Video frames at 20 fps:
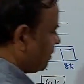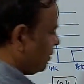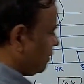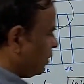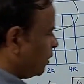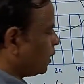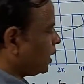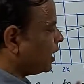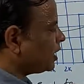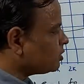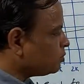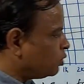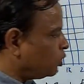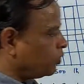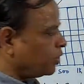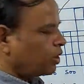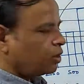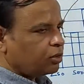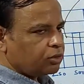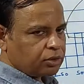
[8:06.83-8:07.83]
Okay, it's
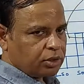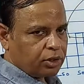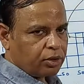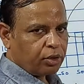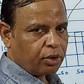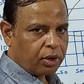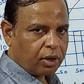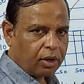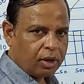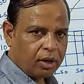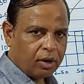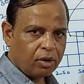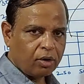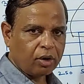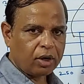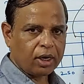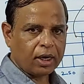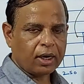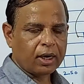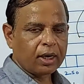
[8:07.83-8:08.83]
moving onto the road.
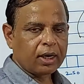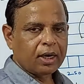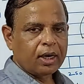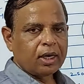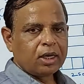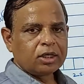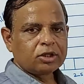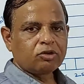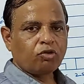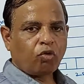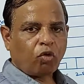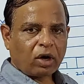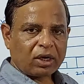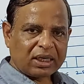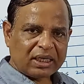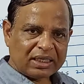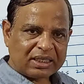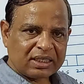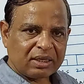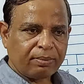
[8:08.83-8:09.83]
Okay, so what
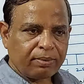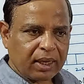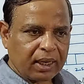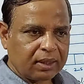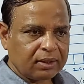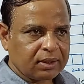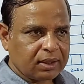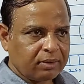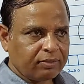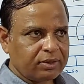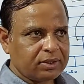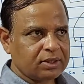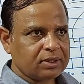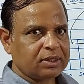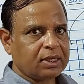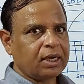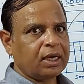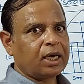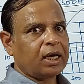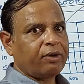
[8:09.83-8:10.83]
is the main thing which is
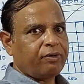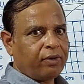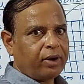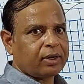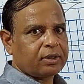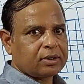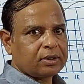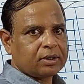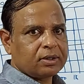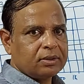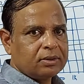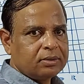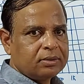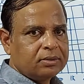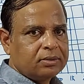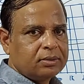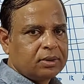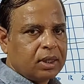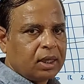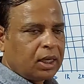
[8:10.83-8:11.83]
getting affected?
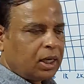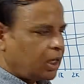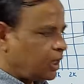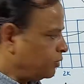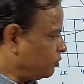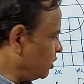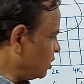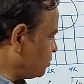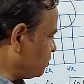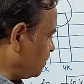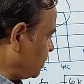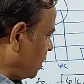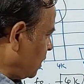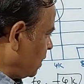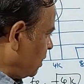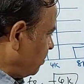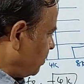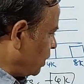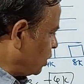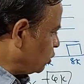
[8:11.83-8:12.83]
If this
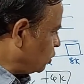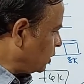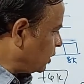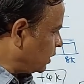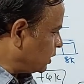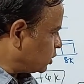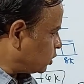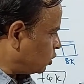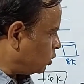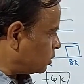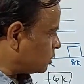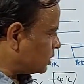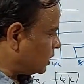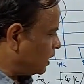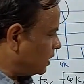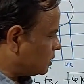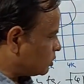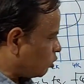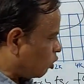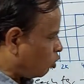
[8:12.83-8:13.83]
particular resource
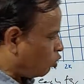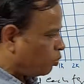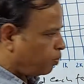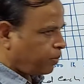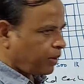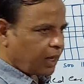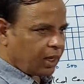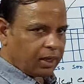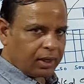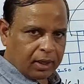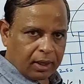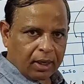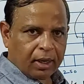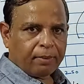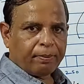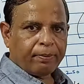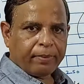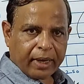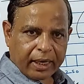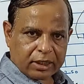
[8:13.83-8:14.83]
is occupied
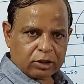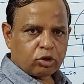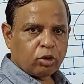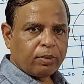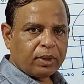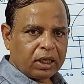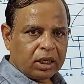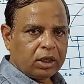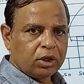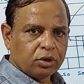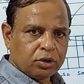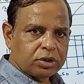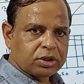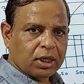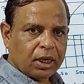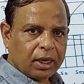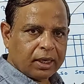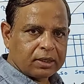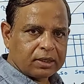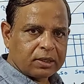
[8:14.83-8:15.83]
by so many
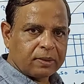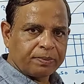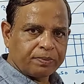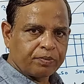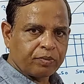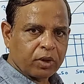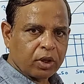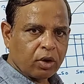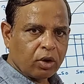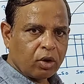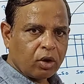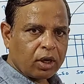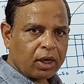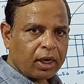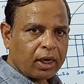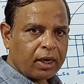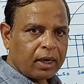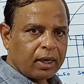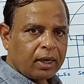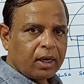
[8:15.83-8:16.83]
users,
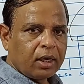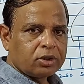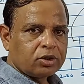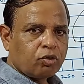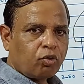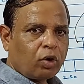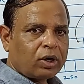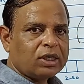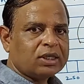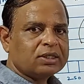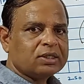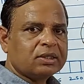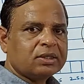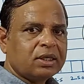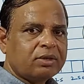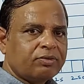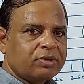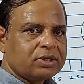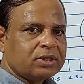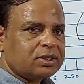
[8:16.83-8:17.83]
okay, so what is the
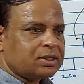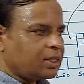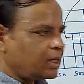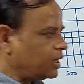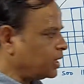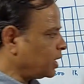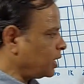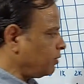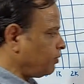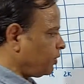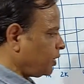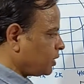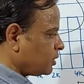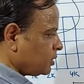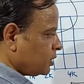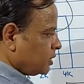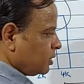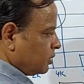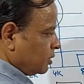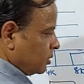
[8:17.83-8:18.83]
thing which is getting
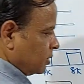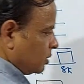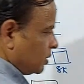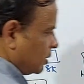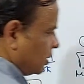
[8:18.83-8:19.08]
affected?